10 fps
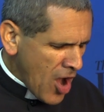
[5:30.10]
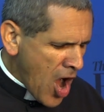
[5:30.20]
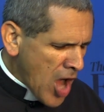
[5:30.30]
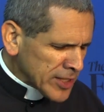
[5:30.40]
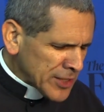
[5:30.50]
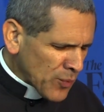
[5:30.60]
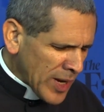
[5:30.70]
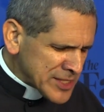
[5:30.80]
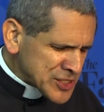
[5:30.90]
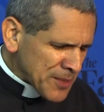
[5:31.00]
All at
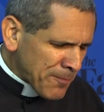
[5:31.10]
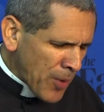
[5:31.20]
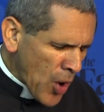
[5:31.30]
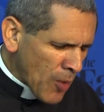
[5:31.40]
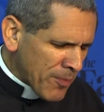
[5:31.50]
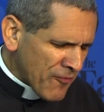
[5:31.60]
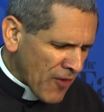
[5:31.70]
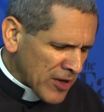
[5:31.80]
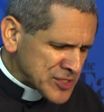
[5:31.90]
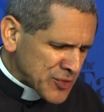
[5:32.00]
once, the Pope
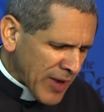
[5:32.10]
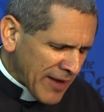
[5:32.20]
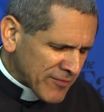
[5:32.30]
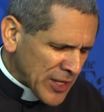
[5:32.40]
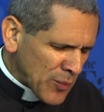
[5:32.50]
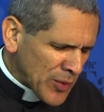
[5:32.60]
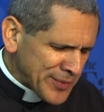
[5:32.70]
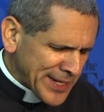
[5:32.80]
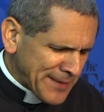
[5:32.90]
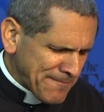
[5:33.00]
falls gravely
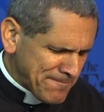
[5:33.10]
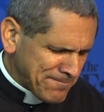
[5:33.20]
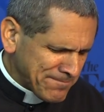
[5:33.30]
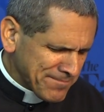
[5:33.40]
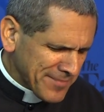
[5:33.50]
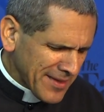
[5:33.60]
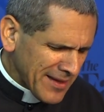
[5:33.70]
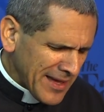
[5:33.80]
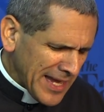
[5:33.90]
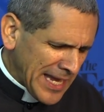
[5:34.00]
wounded.
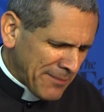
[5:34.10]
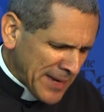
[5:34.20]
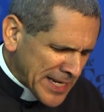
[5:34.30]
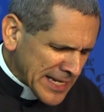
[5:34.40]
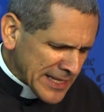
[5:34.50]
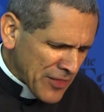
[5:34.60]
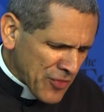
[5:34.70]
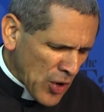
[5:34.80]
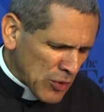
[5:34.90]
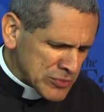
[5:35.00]
Immediately,
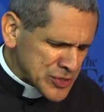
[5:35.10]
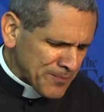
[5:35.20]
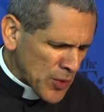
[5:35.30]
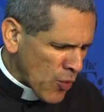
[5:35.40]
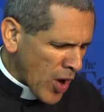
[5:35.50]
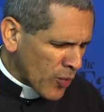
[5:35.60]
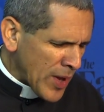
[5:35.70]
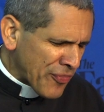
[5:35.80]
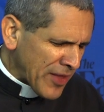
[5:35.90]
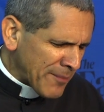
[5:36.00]
those who are
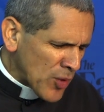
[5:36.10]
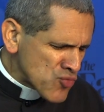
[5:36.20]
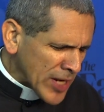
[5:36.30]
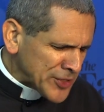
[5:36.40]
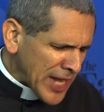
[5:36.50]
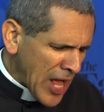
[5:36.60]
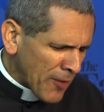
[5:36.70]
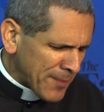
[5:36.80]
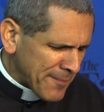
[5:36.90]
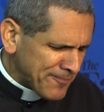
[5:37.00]
with him run to
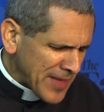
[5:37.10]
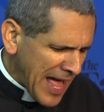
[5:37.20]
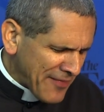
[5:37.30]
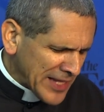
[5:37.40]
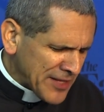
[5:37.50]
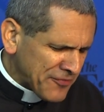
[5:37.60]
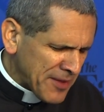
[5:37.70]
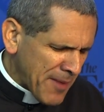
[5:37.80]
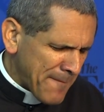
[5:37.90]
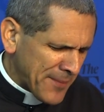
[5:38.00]
help him, and they lift
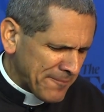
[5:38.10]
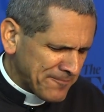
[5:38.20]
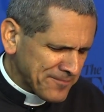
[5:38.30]
him up.